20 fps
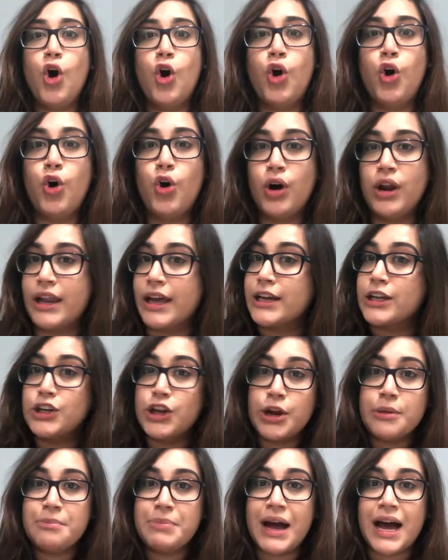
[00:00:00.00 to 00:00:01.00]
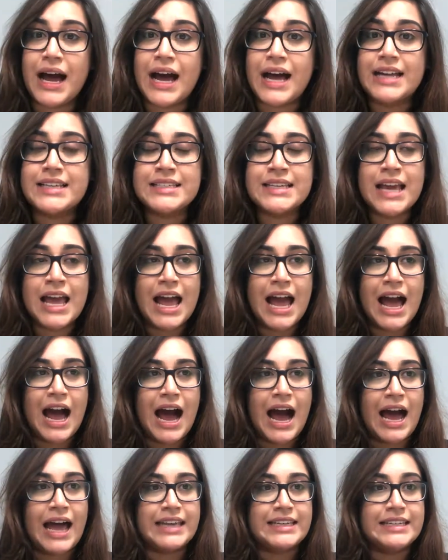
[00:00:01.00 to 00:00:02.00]
or like a notepad
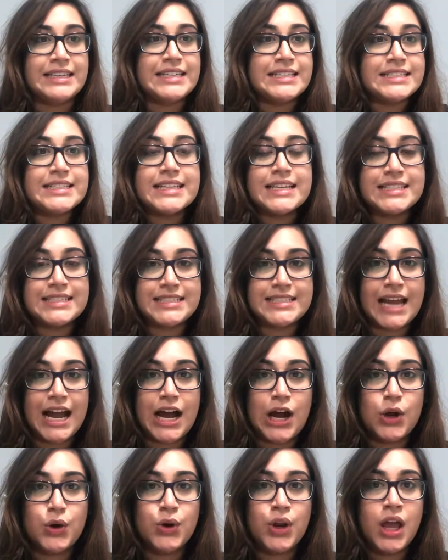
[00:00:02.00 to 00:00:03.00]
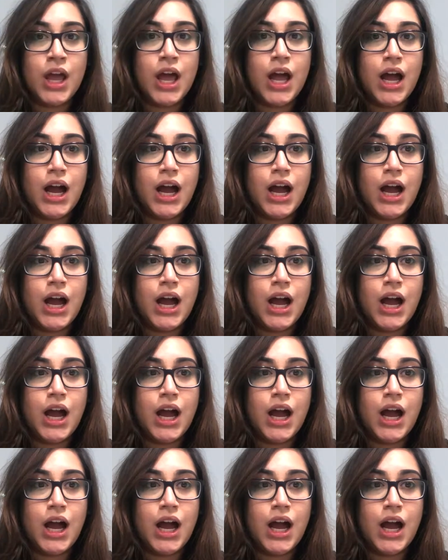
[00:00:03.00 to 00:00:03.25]
and list things down